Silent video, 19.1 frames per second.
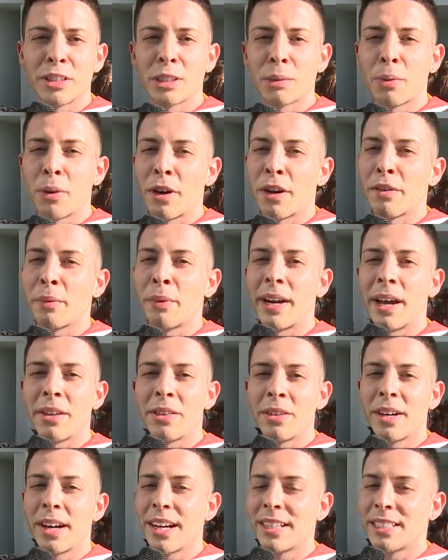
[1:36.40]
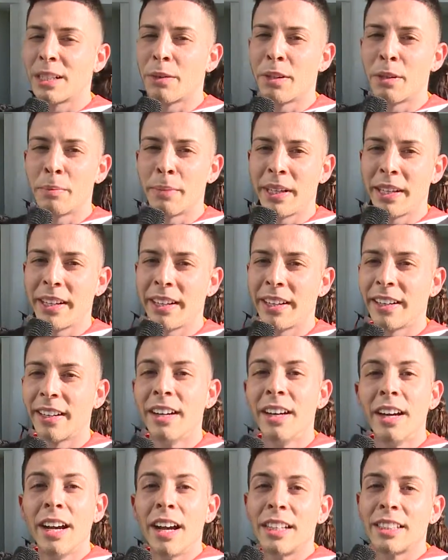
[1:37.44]
support. Without you guys, I wouldn't be here.
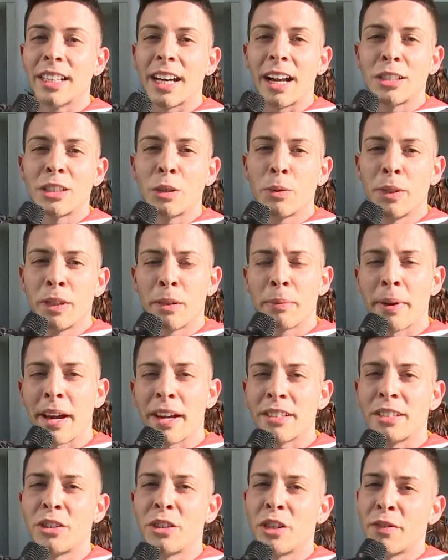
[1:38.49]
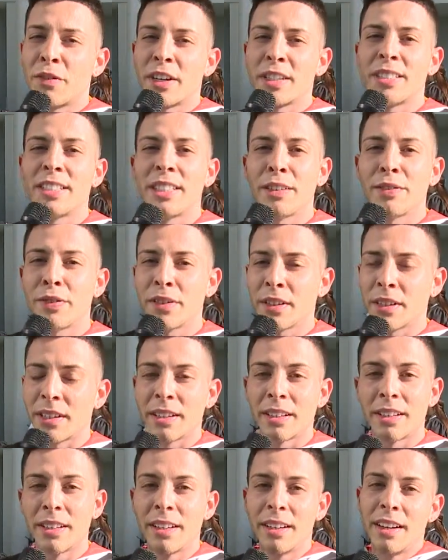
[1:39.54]
And shout out to William Paterson University for
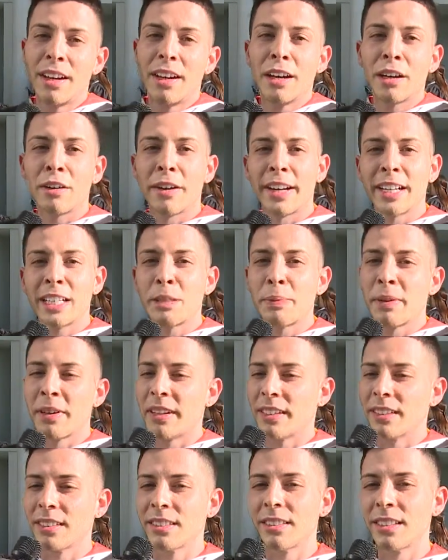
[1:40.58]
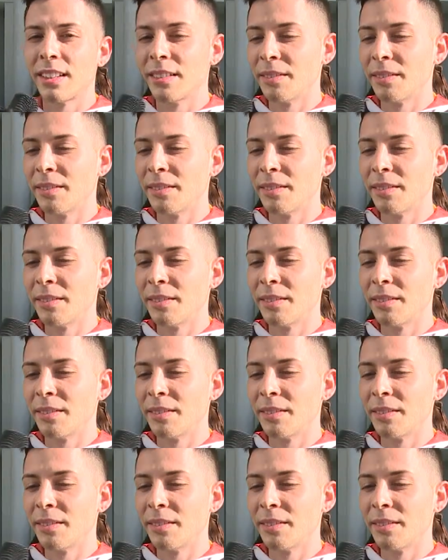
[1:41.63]
the great experience.